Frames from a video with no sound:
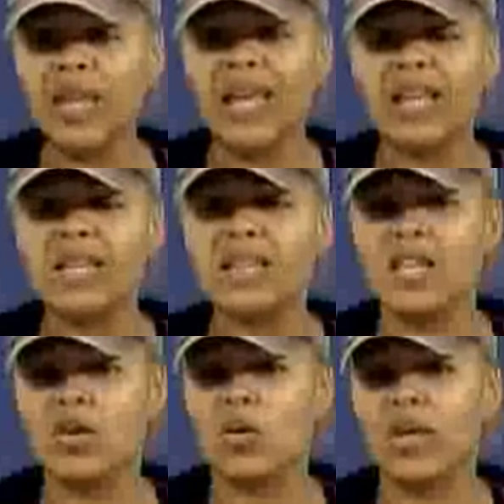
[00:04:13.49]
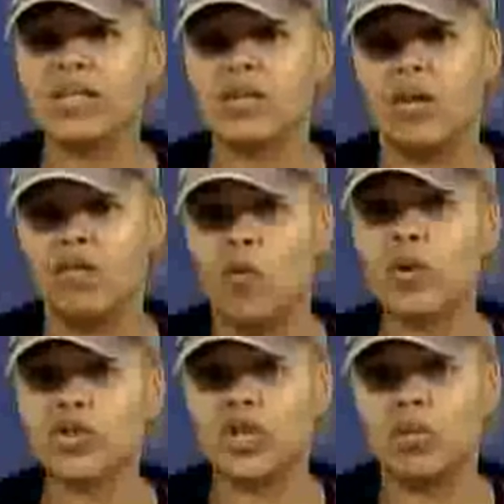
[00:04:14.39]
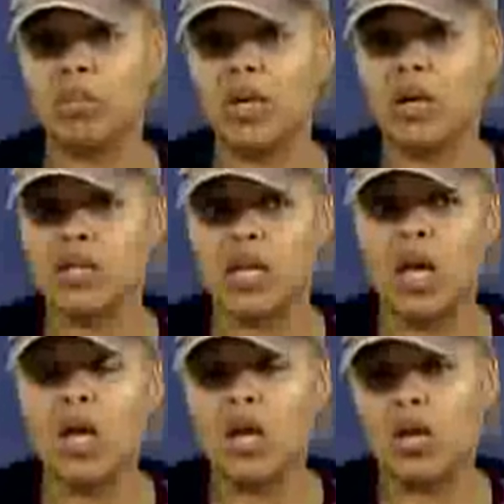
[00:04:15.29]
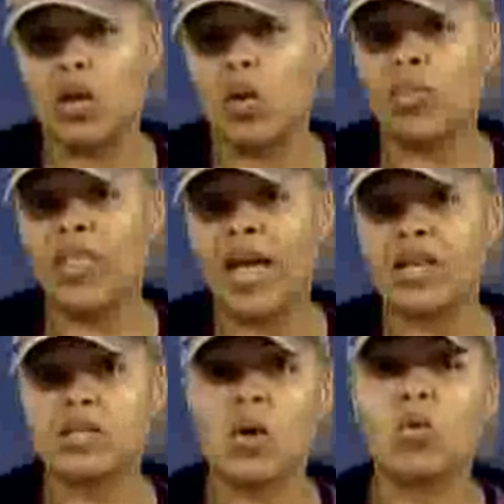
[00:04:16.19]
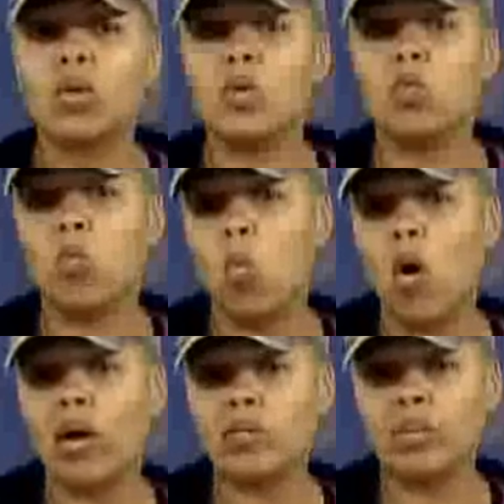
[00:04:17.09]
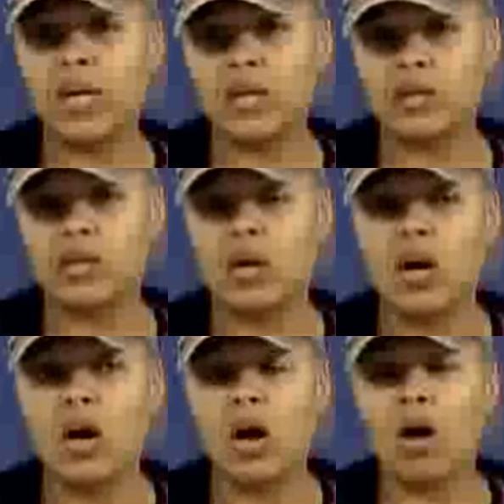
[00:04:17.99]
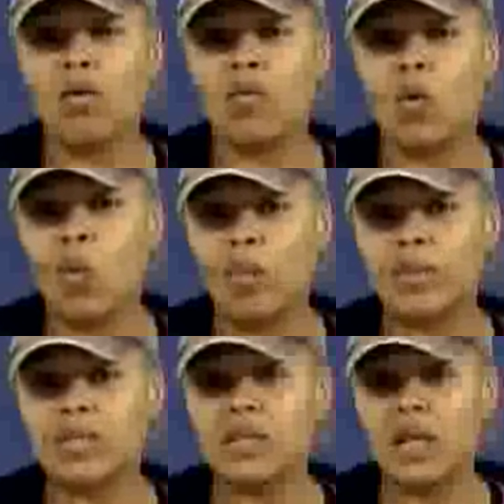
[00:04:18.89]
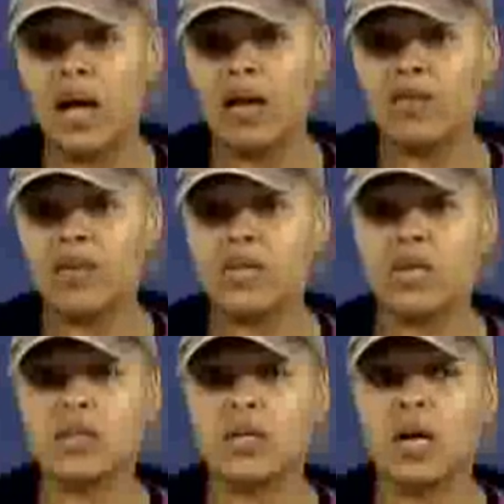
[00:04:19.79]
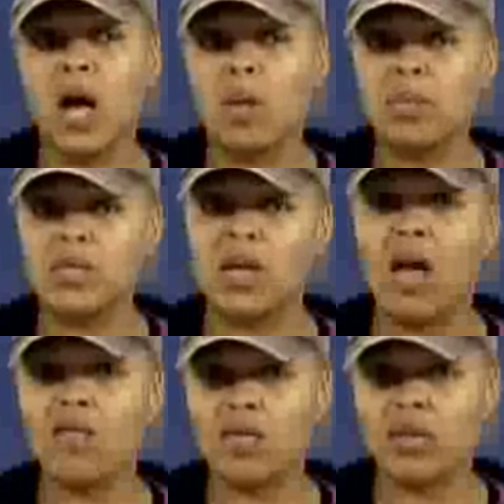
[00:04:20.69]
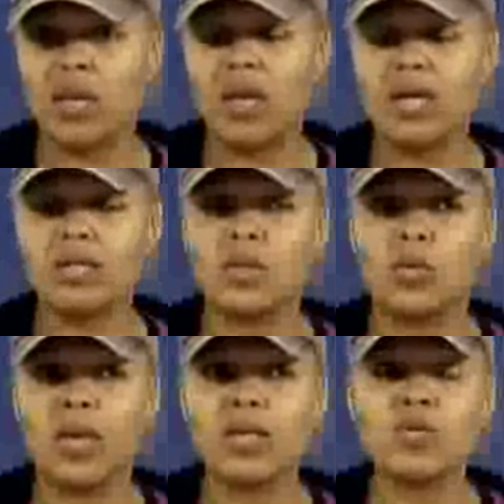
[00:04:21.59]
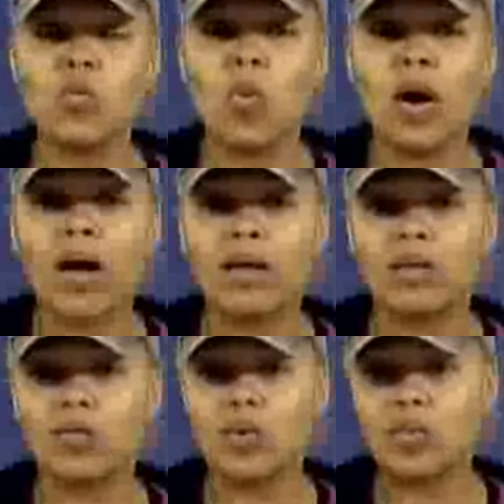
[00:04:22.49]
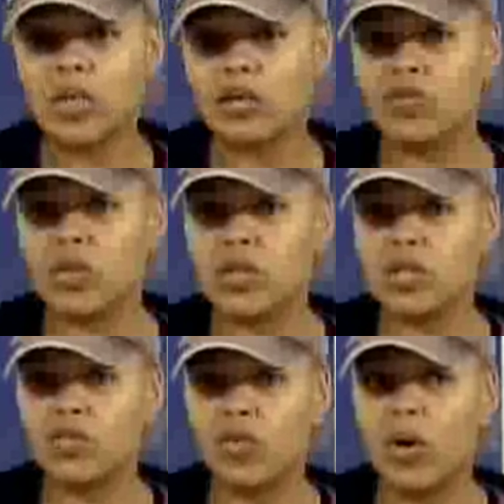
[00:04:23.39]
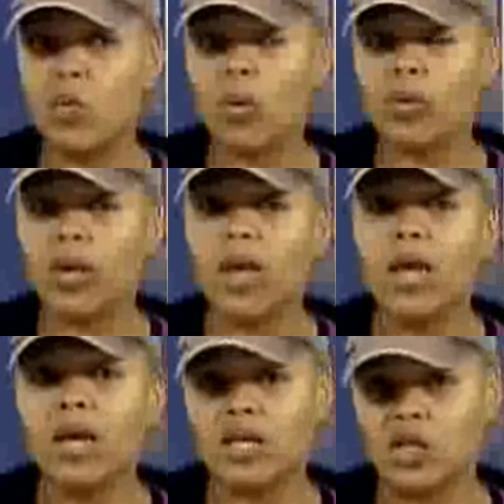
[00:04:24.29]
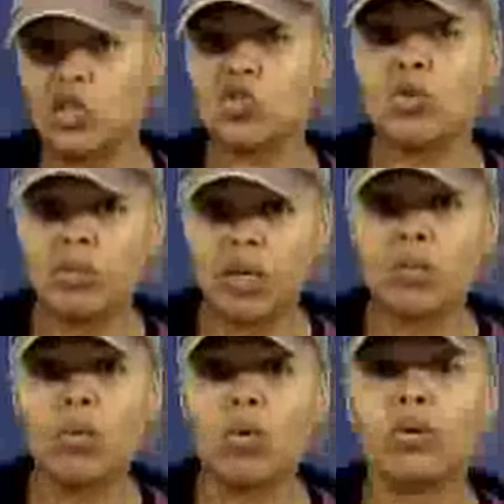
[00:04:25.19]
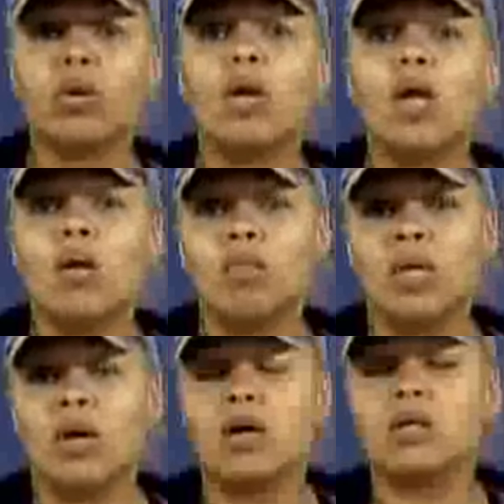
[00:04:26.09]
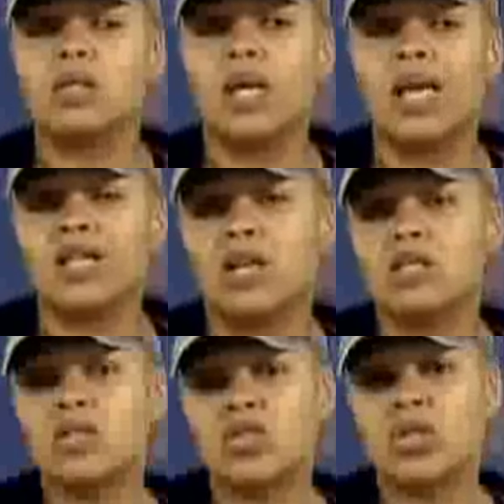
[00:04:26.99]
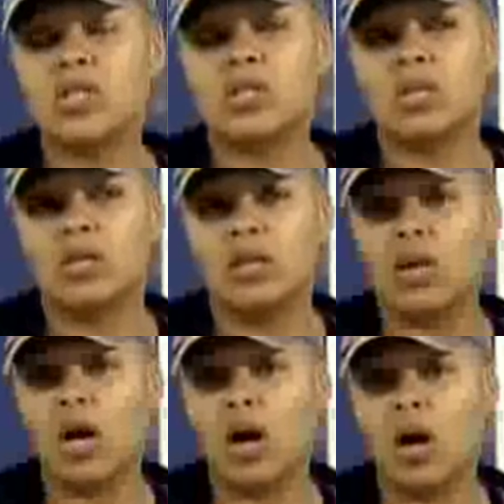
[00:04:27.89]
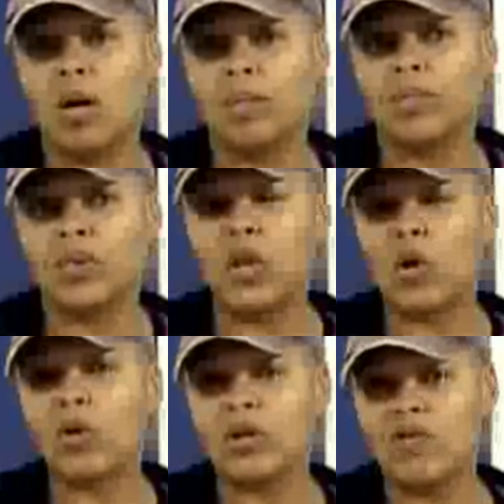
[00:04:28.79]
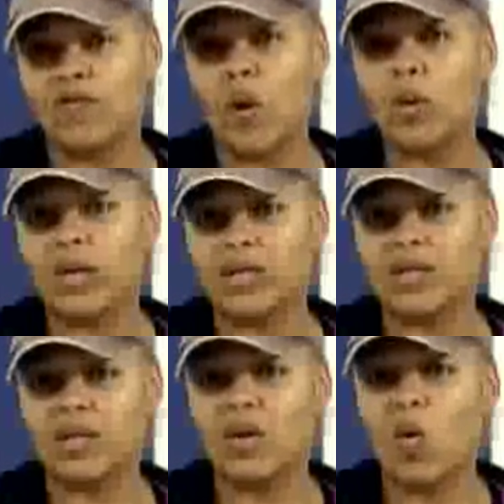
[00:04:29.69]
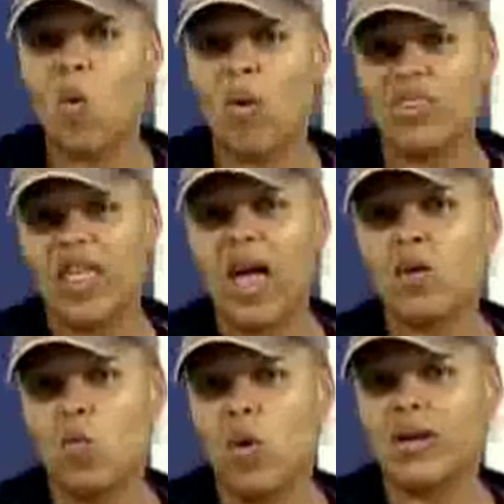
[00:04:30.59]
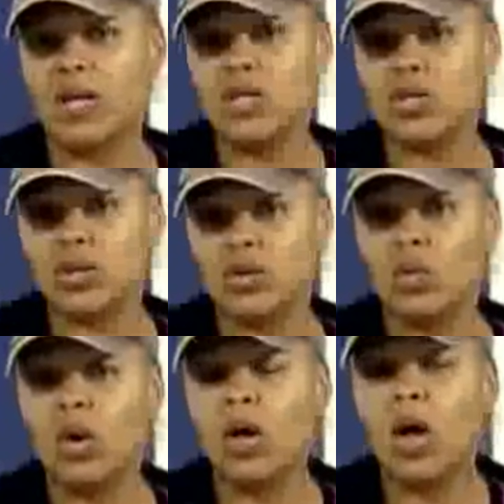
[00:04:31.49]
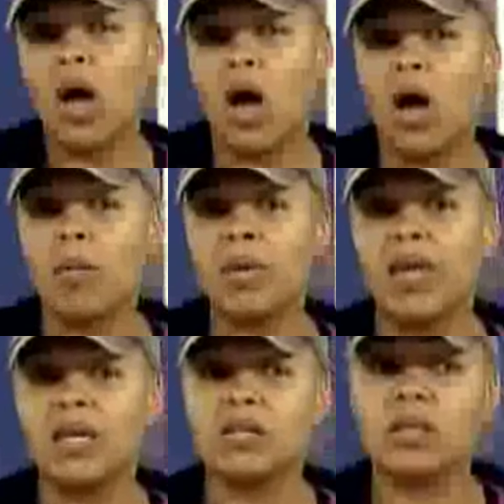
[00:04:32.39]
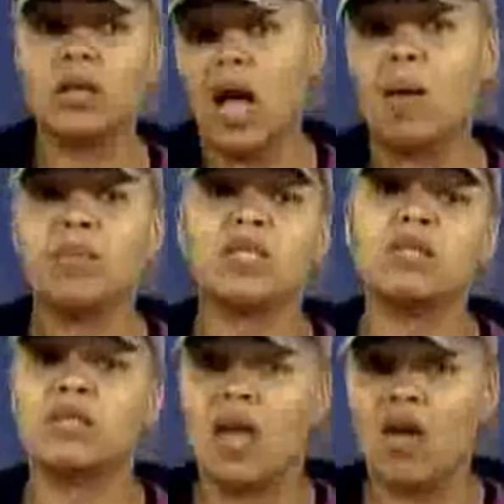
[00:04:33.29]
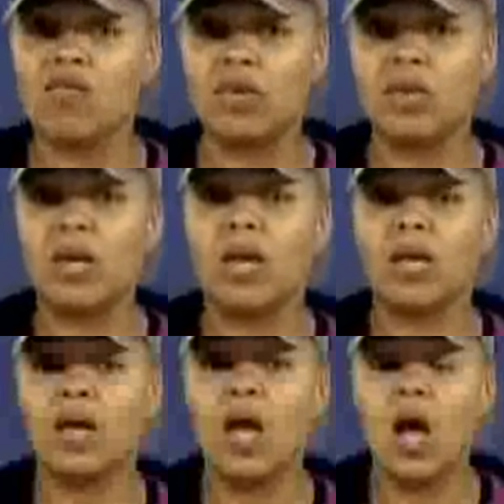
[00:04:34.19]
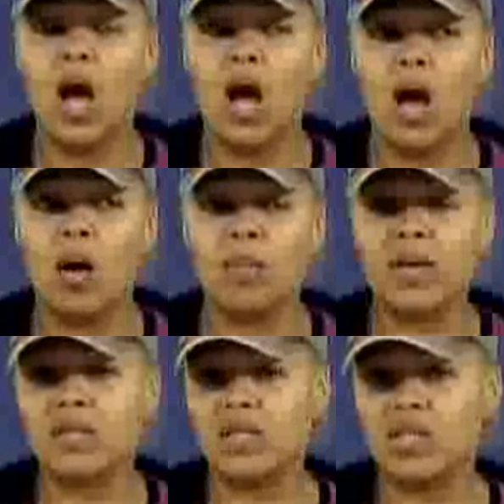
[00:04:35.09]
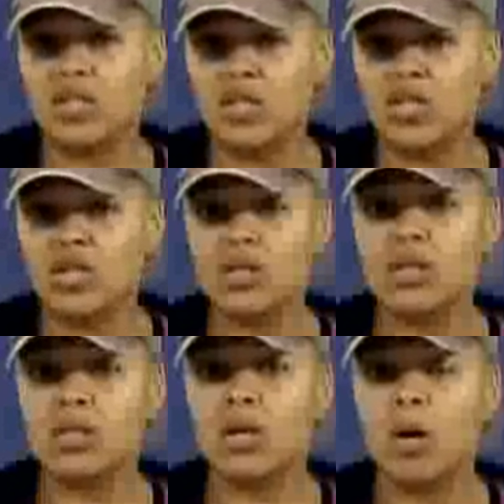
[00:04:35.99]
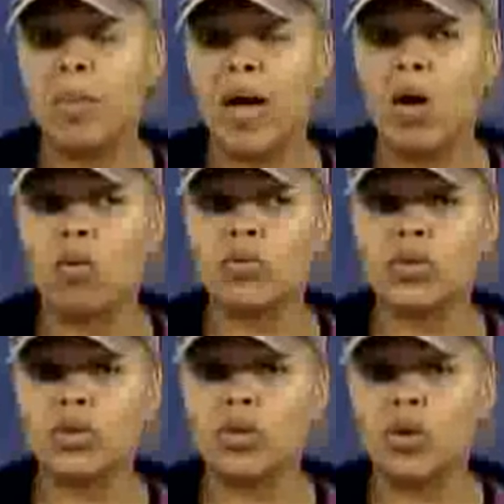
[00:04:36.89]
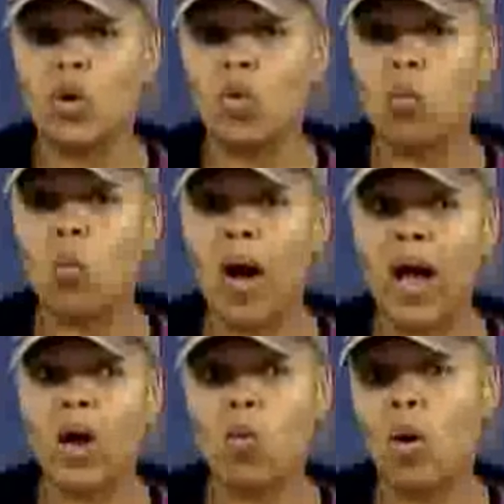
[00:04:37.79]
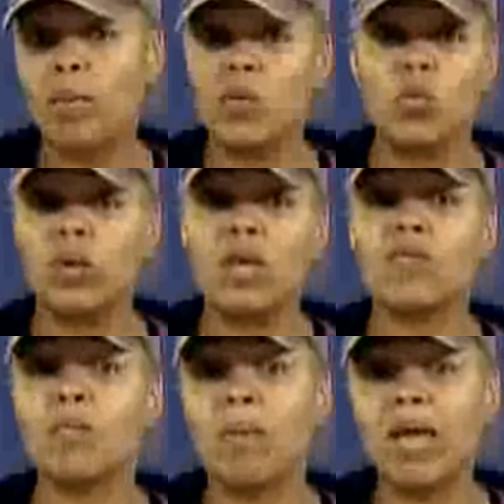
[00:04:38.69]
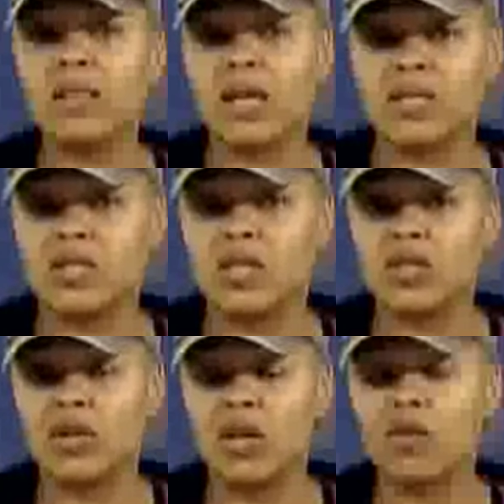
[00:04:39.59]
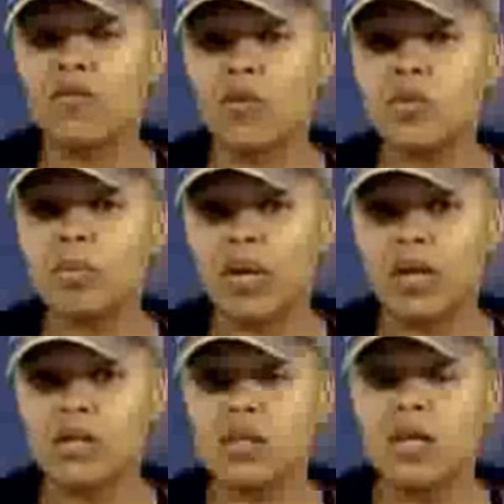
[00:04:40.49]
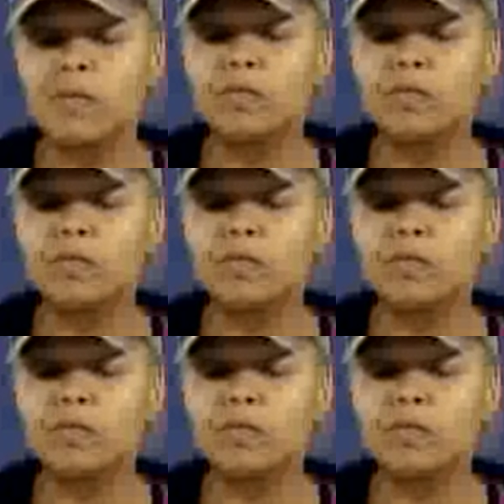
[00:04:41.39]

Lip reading: And, that's unfortunate, because, that is only one piece of a woman's life. It doesn't encompass everything. And so that's why the reproductive justice framework is extremely important, because it doesn't just narrowly focus on that one issue. It encompasses everything. And the decisions about, why a woman would even make that decision in the first place.